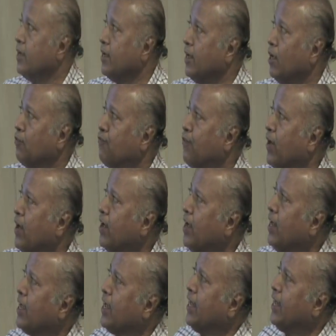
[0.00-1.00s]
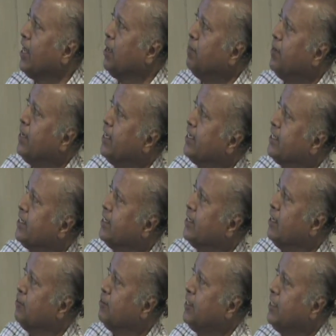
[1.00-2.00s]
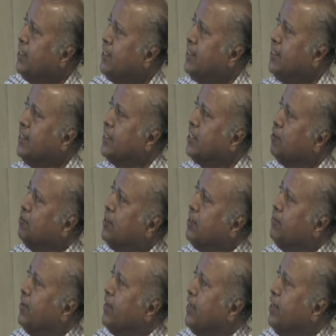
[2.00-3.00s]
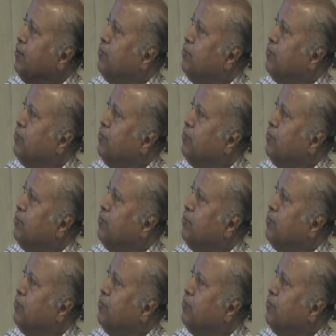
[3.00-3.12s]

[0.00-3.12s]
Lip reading: Now fungal contamination. Now this is something very